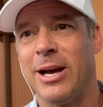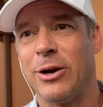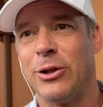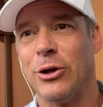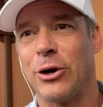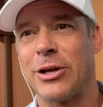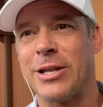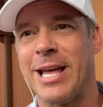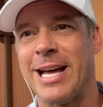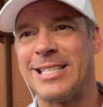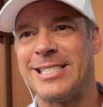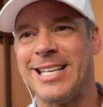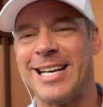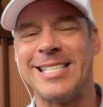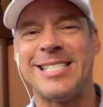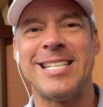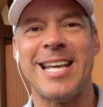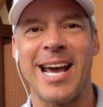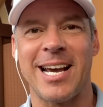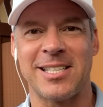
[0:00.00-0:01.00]
looking at
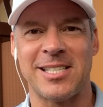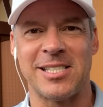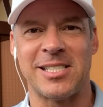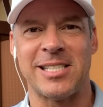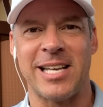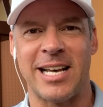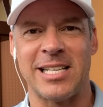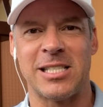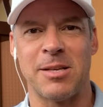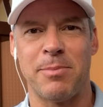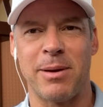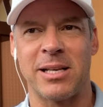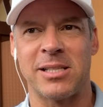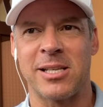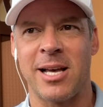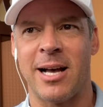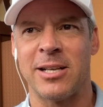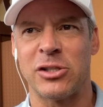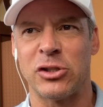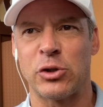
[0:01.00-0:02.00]
Texas as the biggest
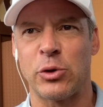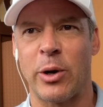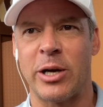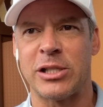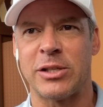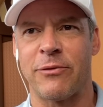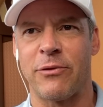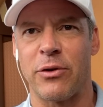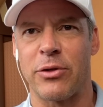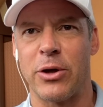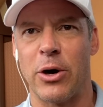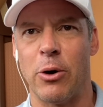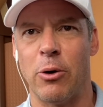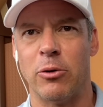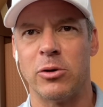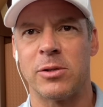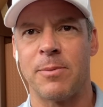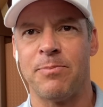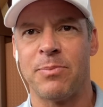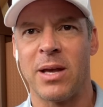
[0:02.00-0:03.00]
concentration for
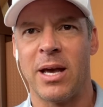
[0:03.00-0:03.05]
those.